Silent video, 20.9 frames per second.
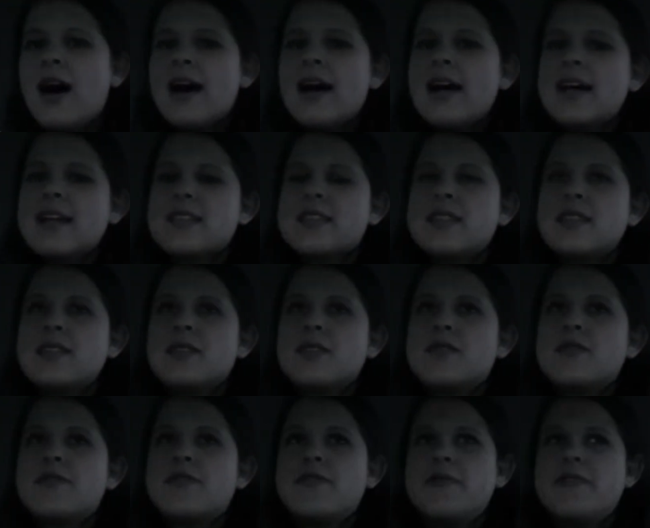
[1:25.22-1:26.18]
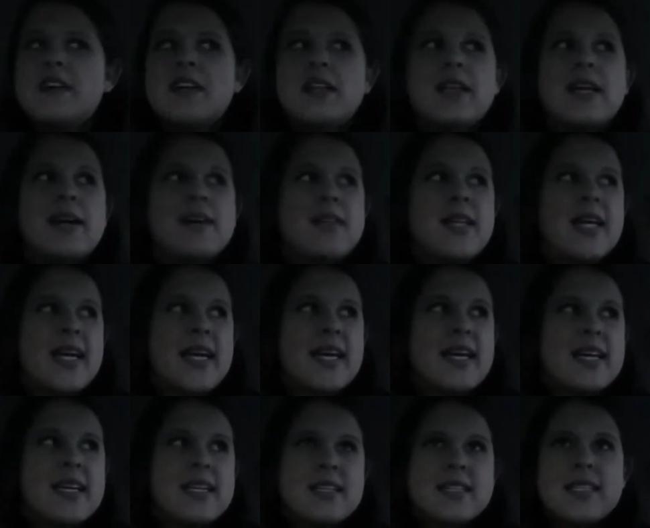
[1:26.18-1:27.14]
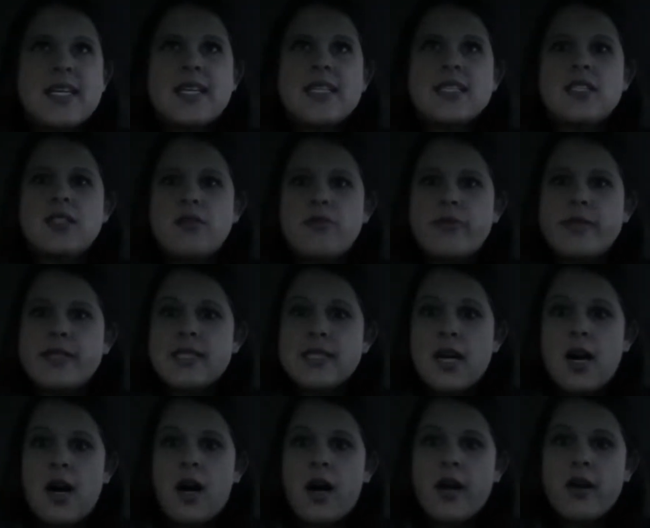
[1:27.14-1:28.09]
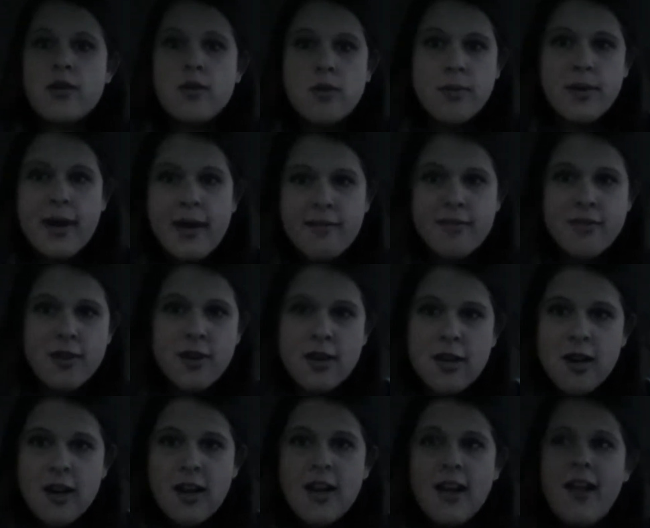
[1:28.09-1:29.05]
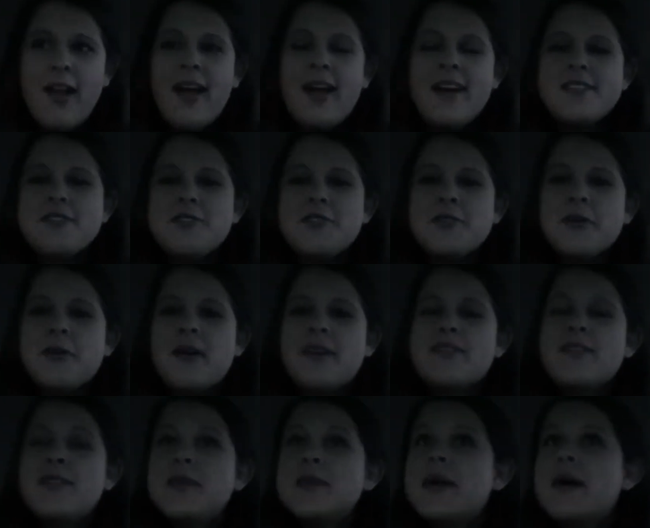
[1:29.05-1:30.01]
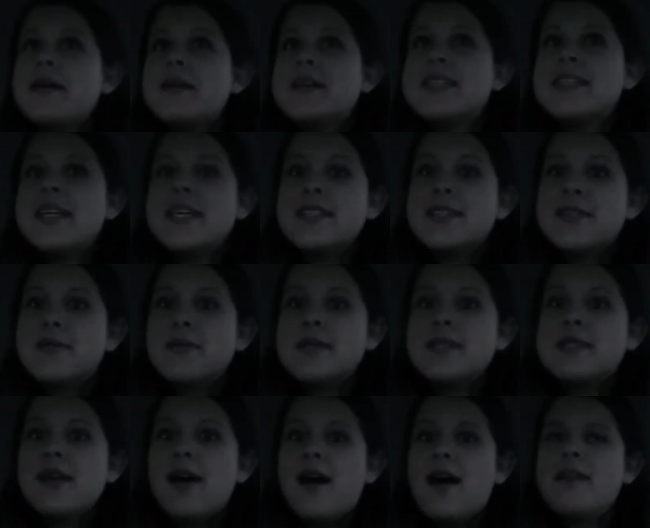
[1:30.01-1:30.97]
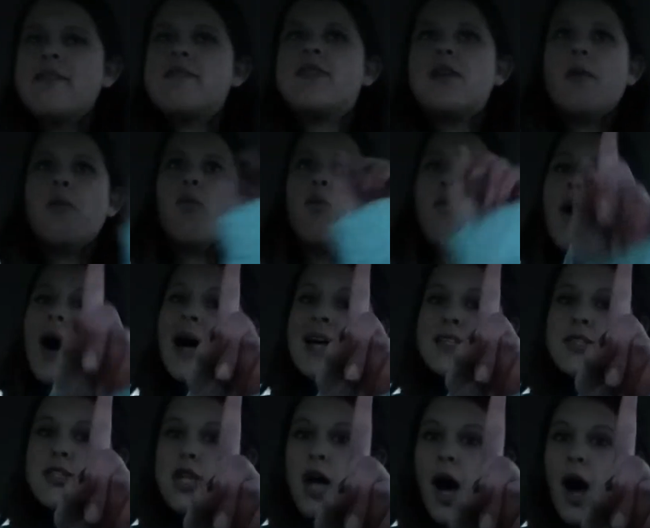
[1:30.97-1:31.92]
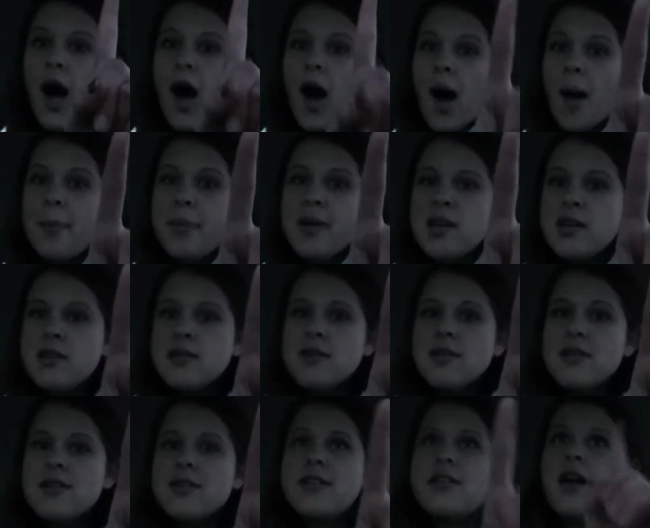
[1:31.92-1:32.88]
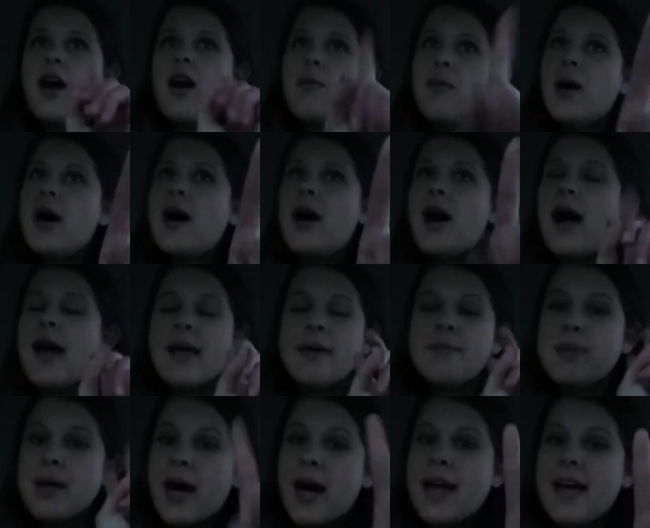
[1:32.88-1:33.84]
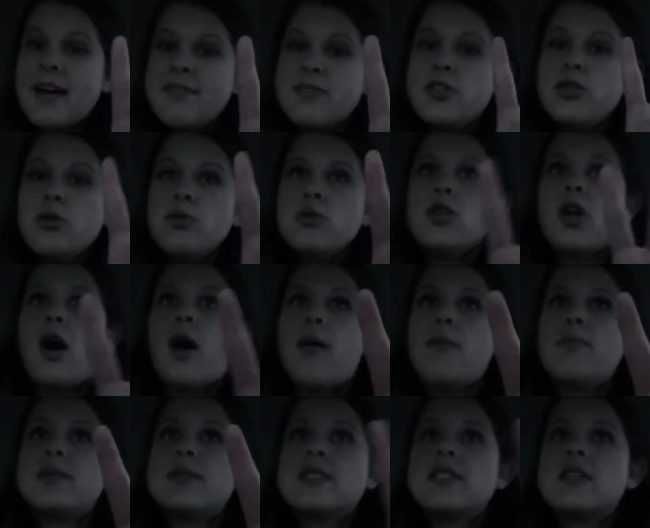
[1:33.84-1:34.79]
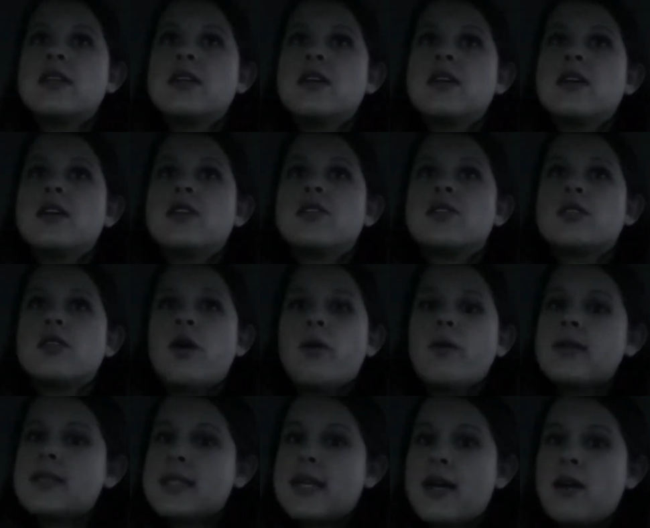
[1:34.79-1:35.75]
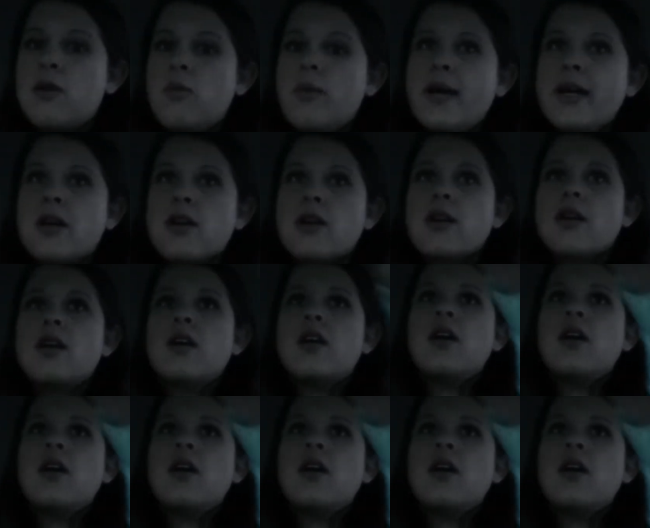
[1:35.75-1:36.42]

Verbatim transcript: I had to fill out like intent to resign or whatever. And so I filled out intent to resign from one job, not one, I, but I have two jobs. So it's kind of weird.